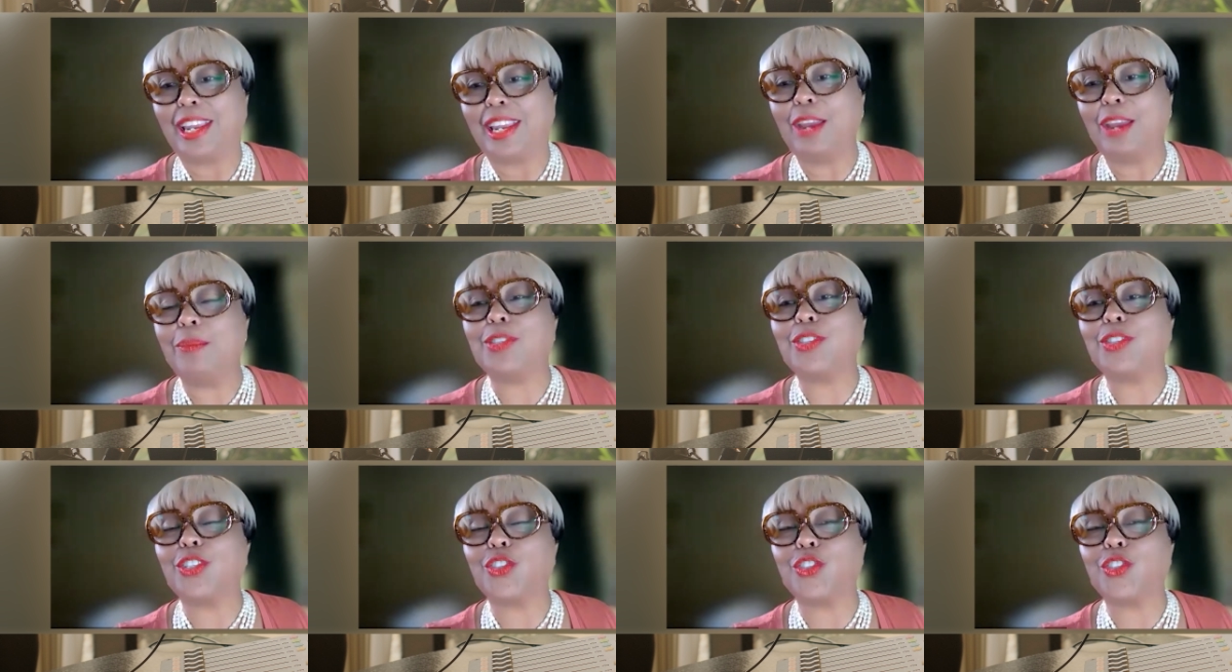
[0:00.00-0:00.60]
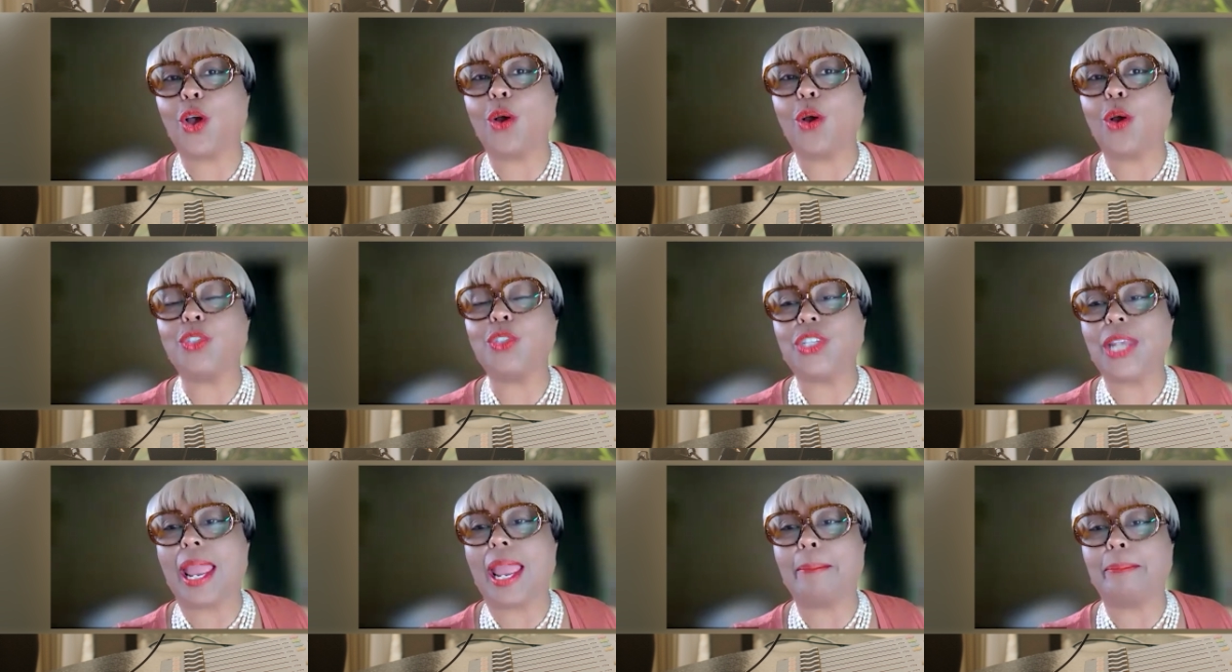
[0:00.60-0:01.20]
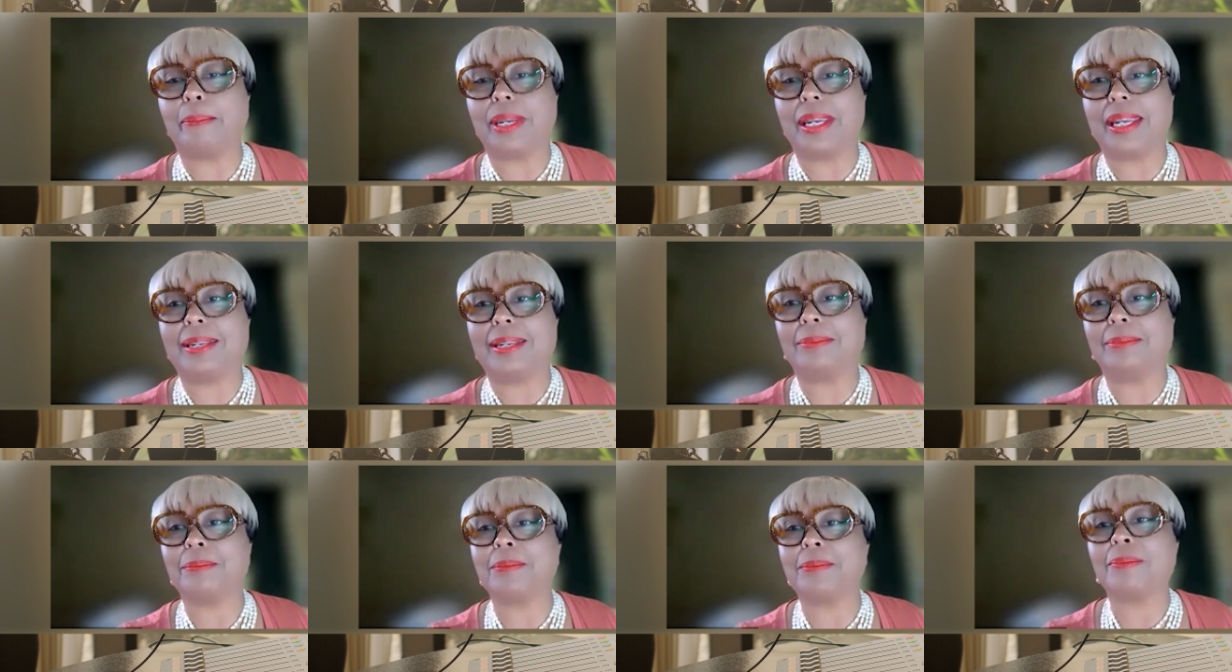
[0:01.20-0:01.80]
He was the sole
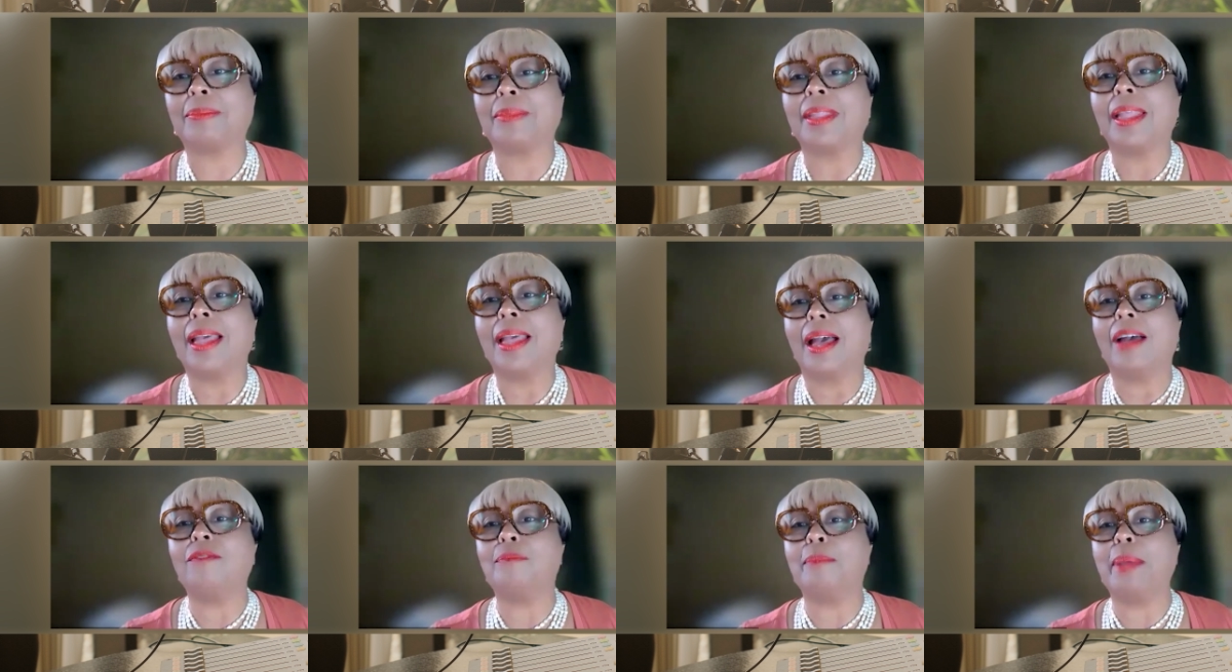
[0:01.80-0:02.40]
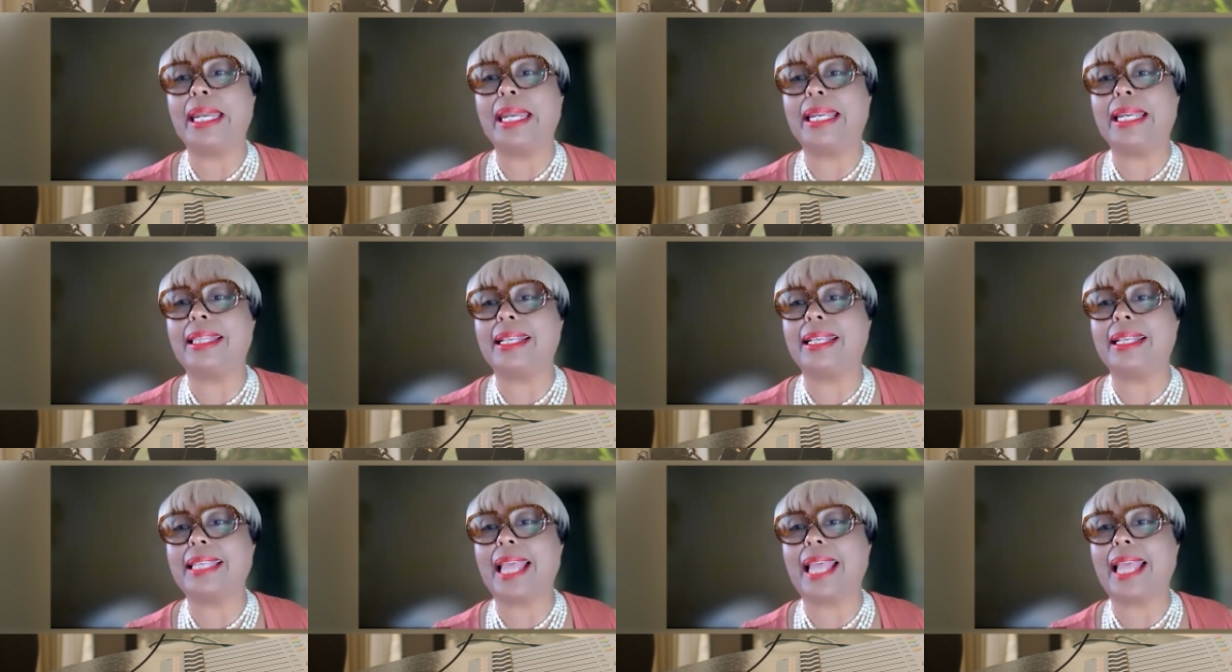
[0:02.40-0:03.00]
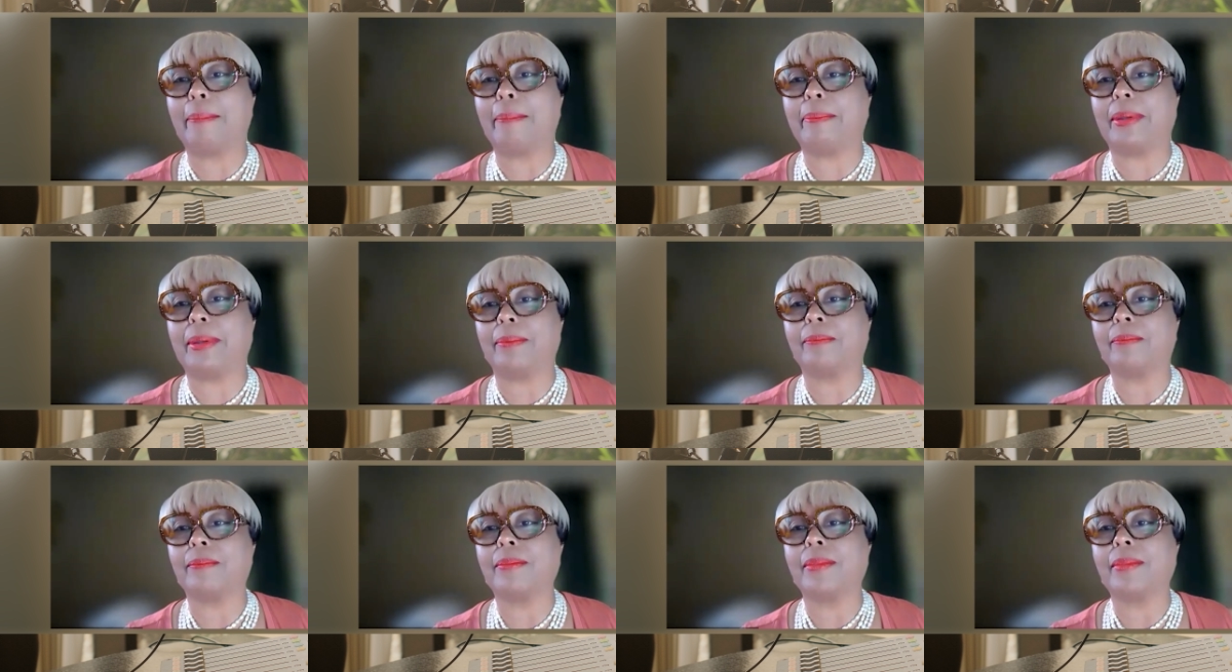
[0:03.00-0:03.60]
champion of making this
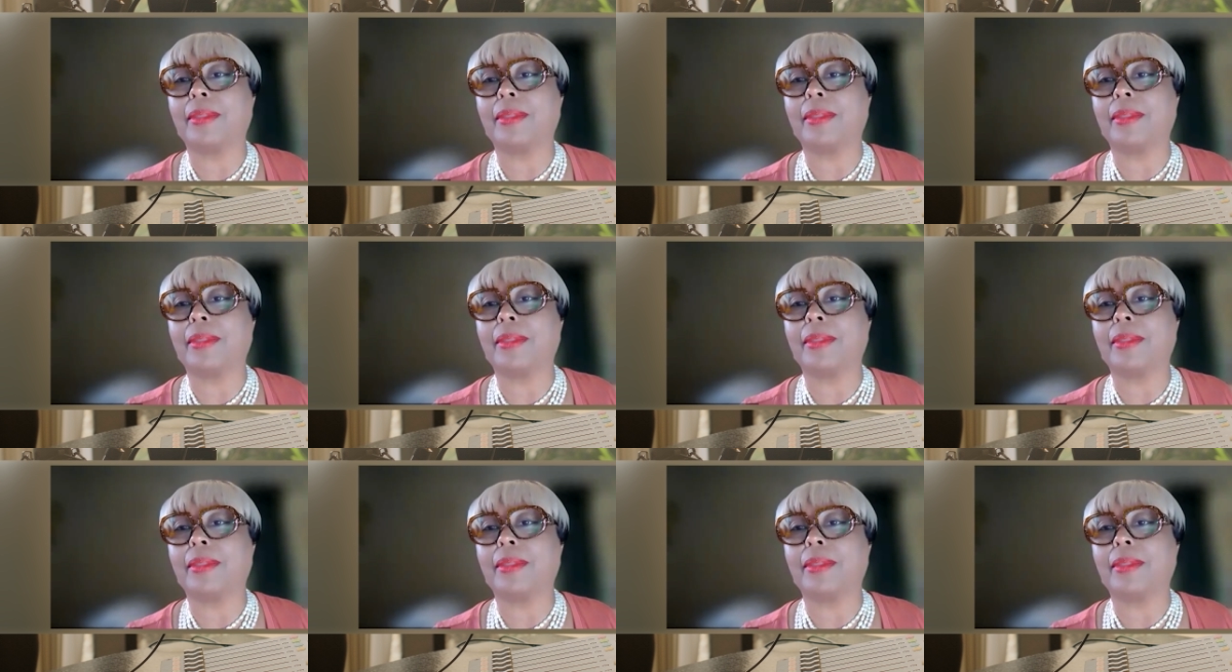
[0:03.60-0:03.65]
happen.